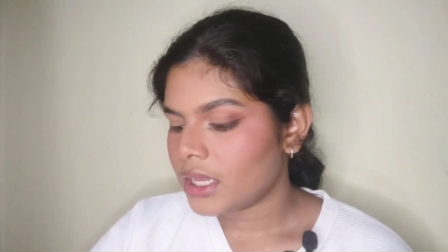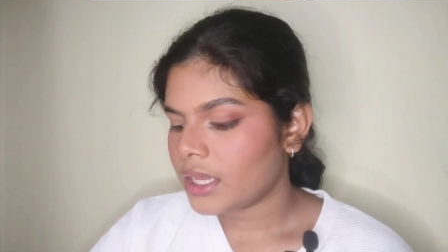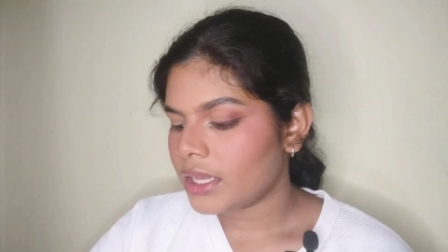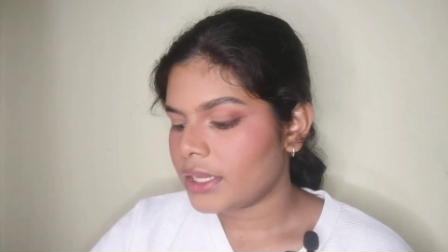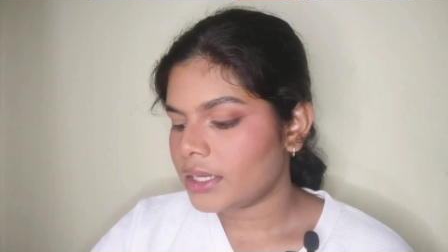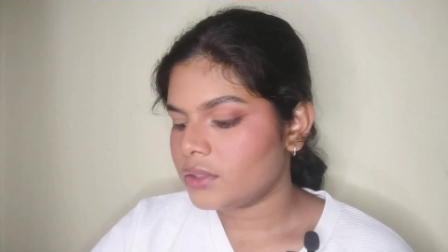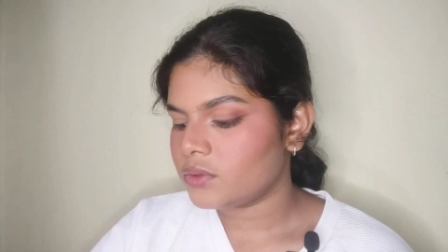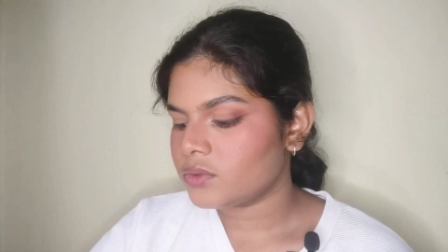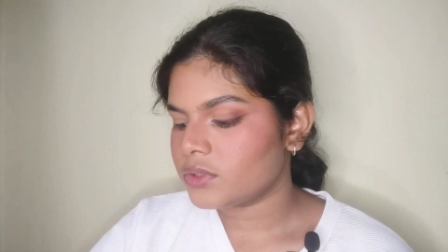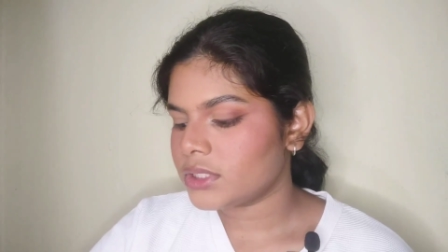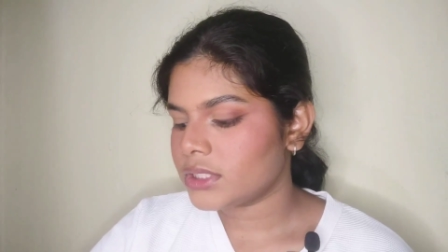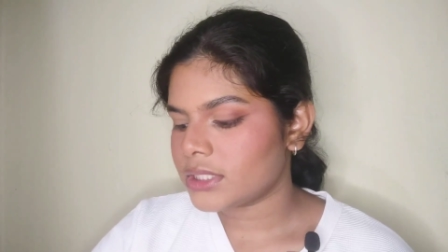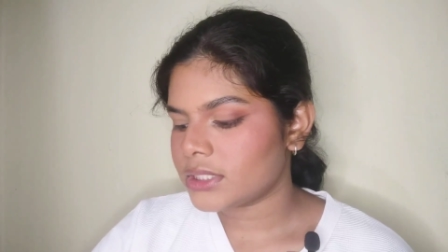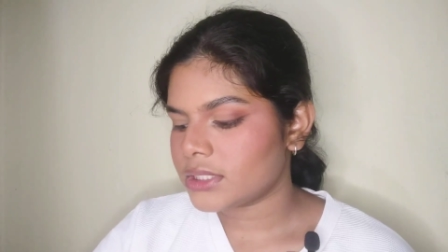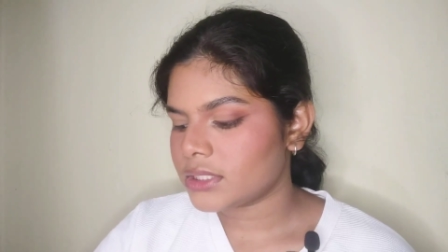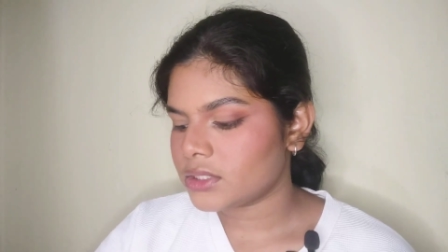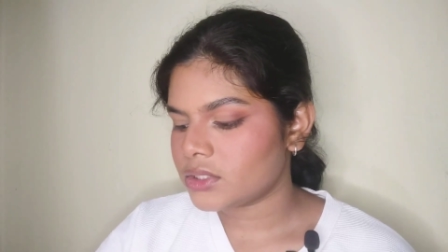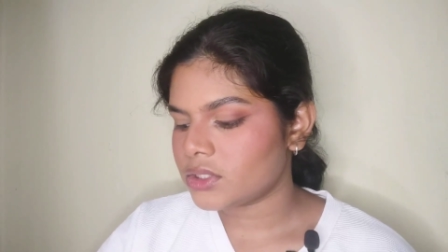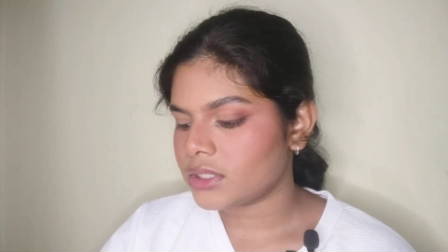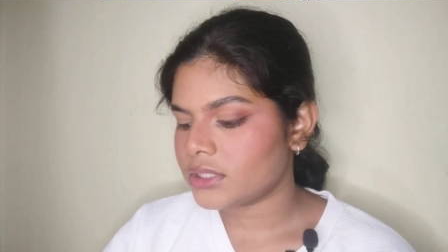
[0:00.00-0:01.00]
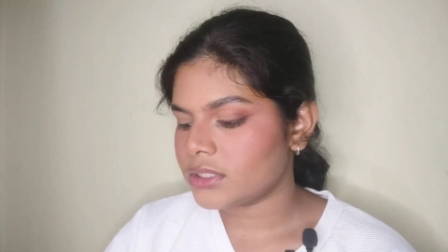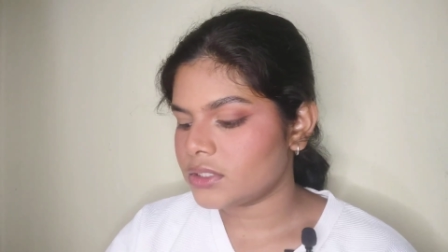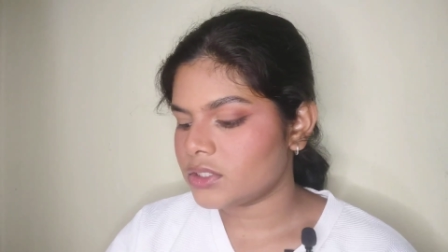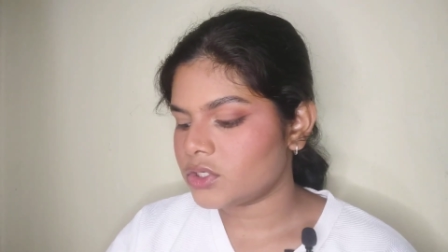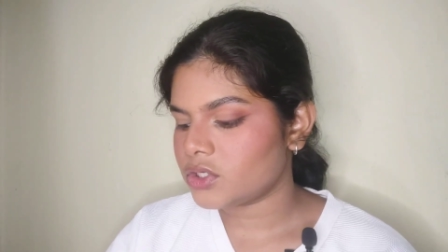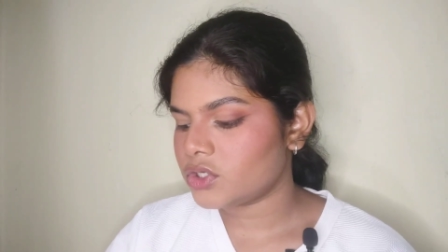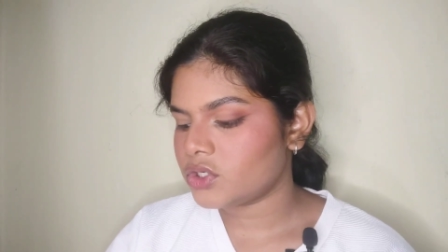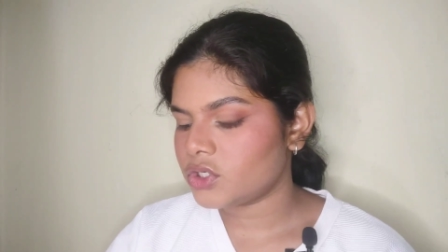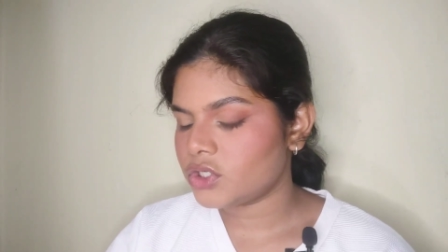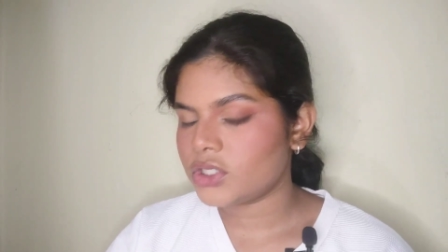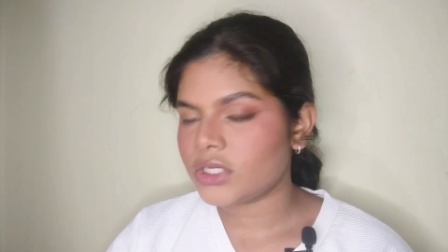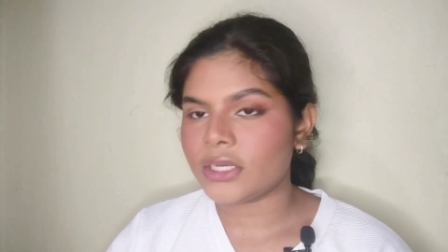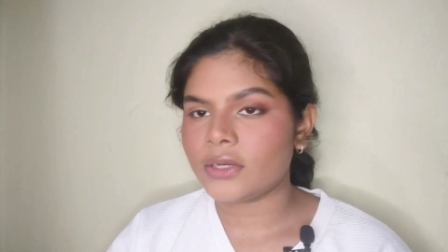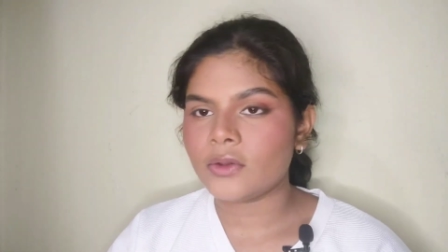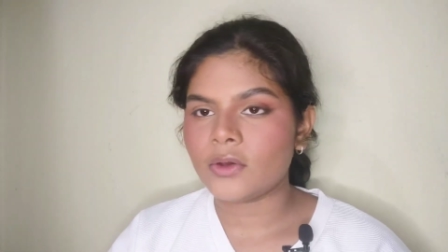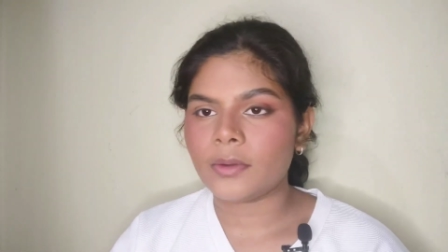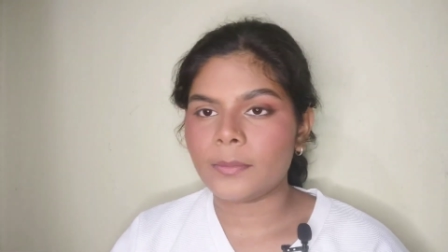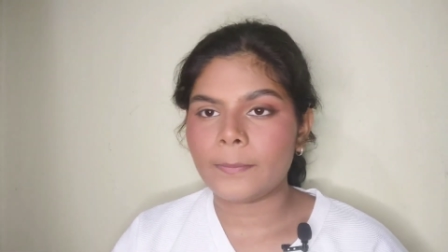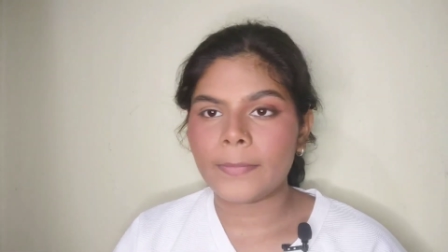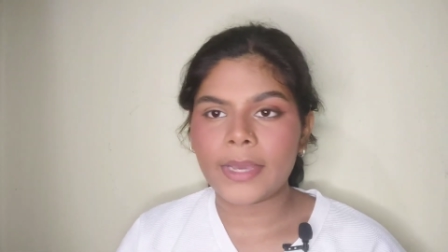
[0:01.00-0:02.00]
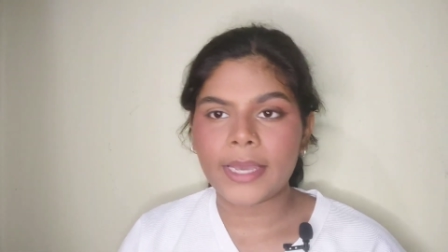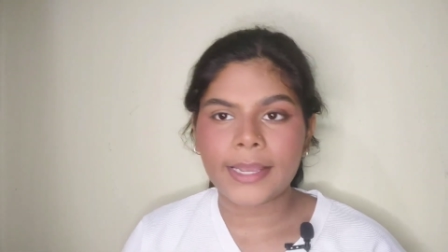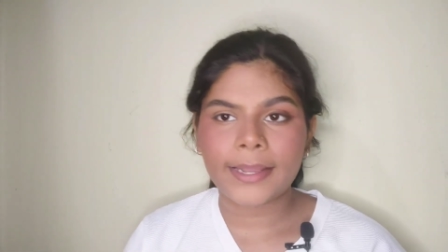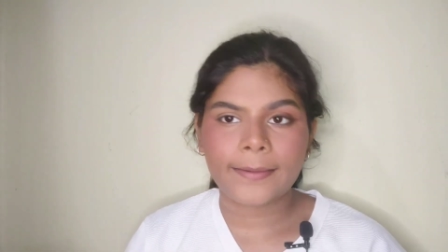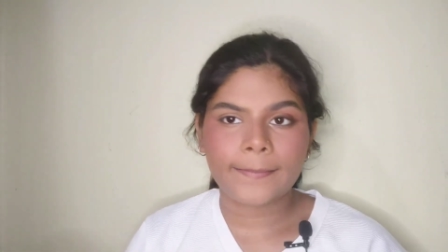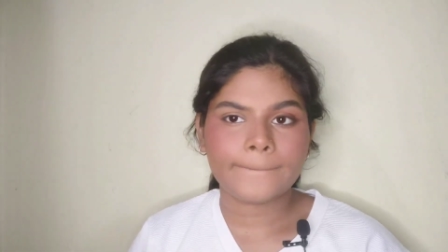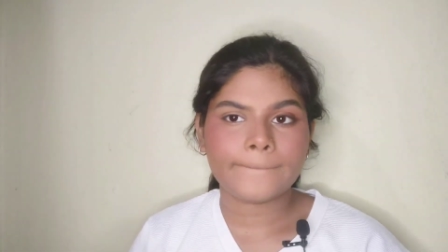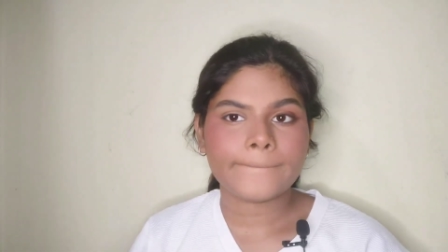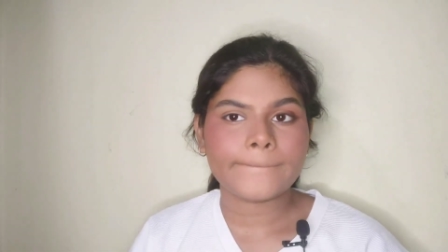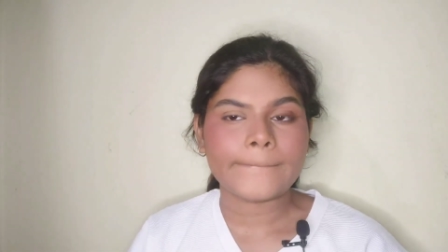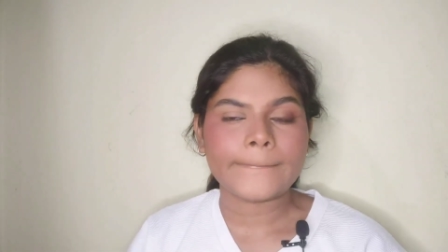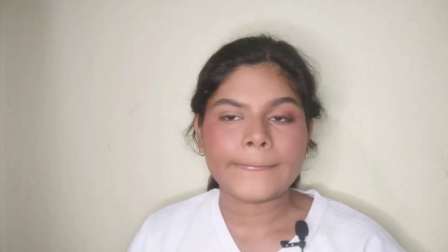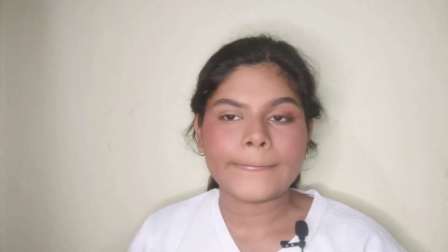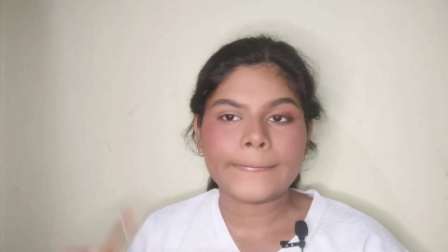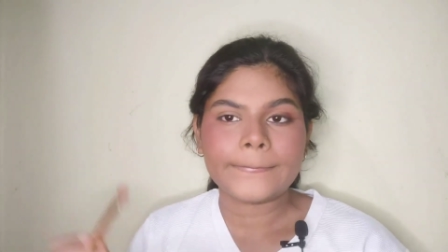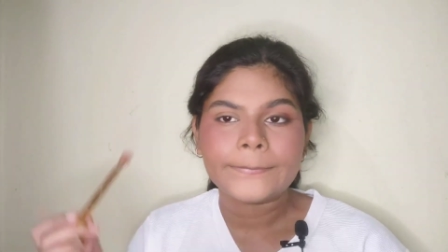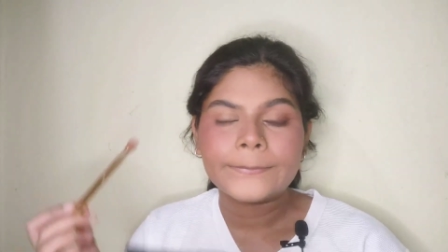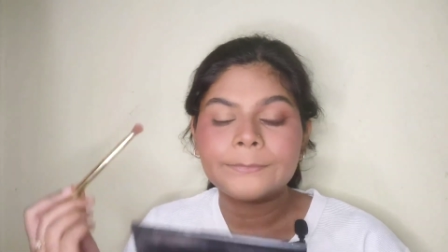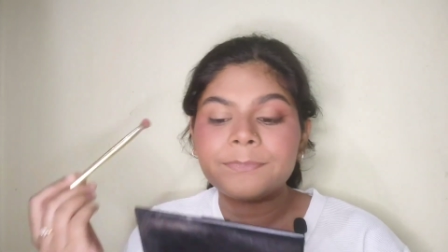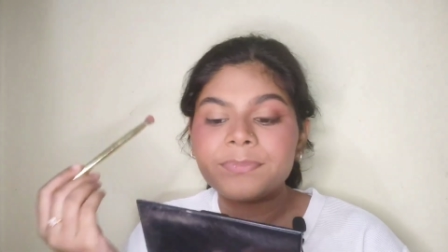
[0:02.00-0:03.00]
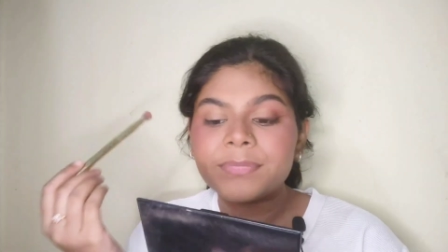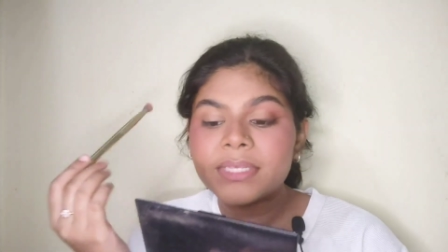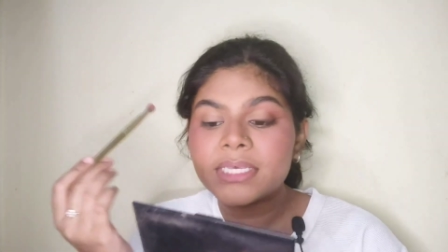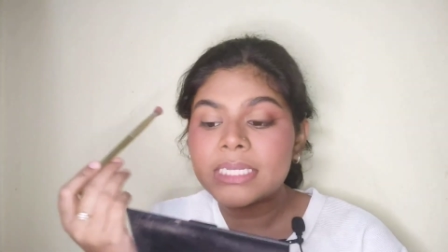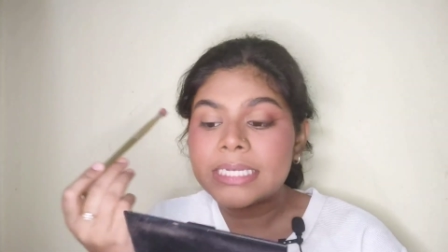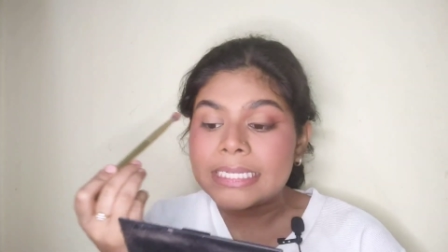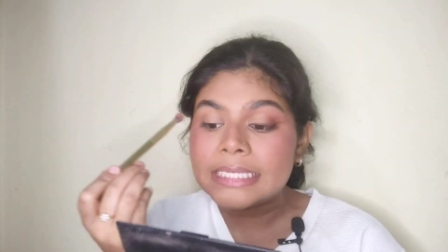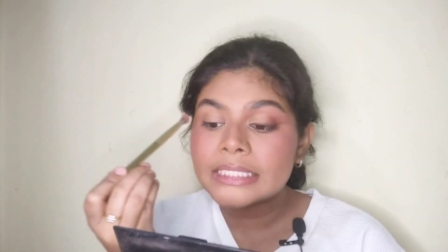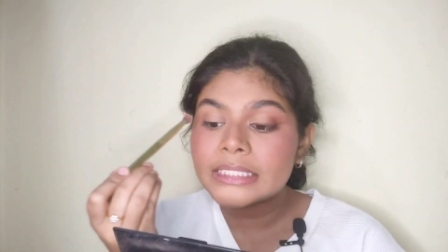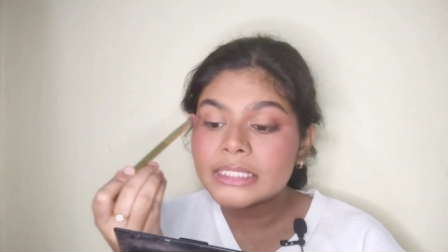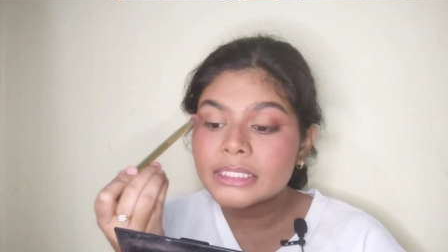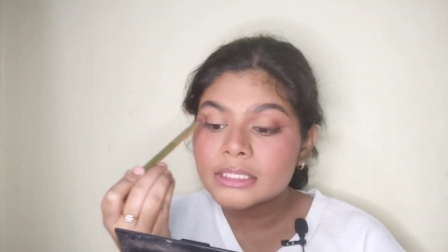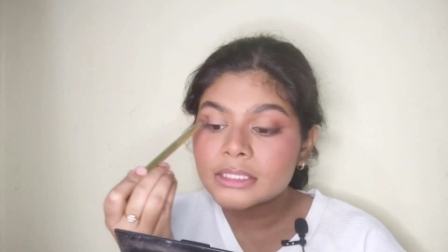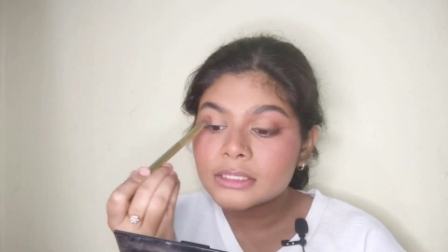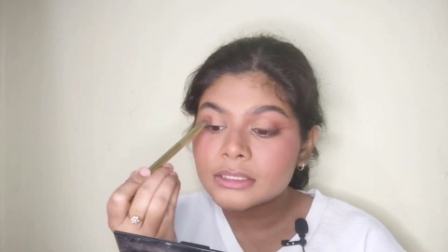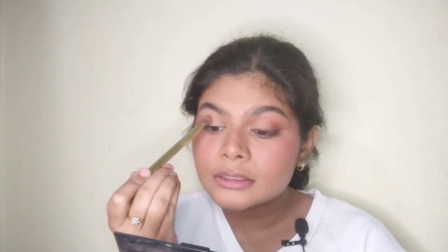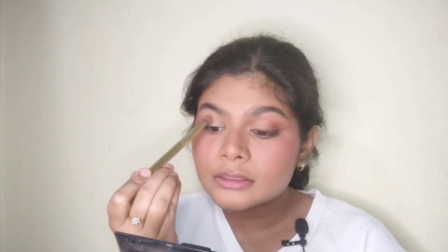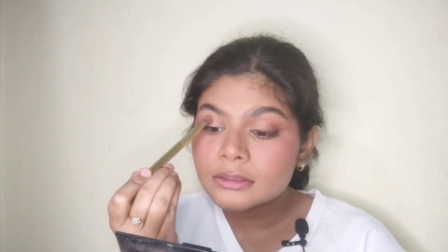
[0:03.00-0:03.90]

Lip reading: and use it as a transition shade on my crease.